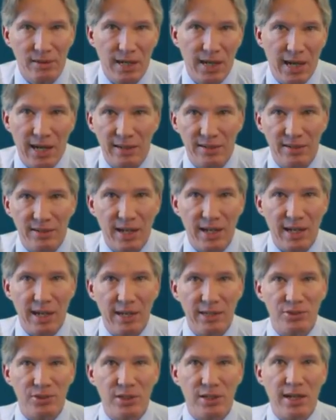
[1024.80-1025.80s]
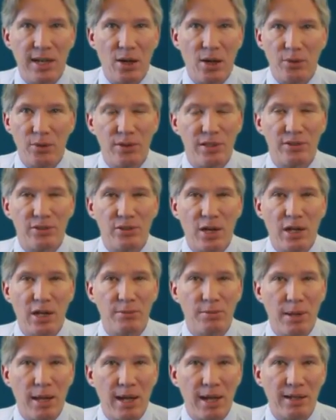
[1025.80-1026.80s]
Anti-Aging Healthy
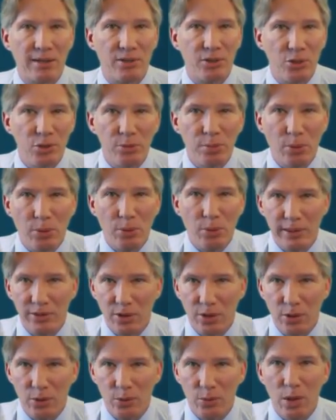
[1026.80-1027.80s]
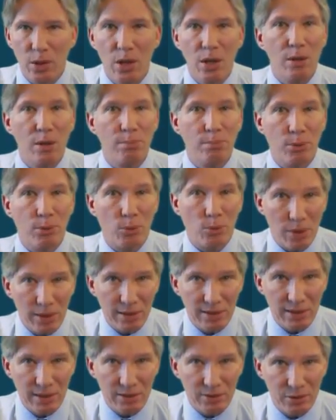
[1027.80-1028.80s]
Start Pack 2.0 per
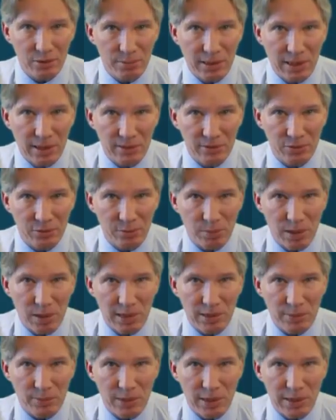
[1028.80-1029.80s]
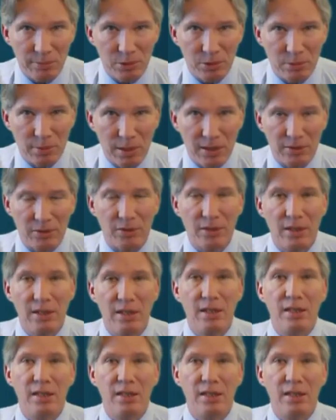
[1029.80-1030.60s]
100 pounds of body weight per month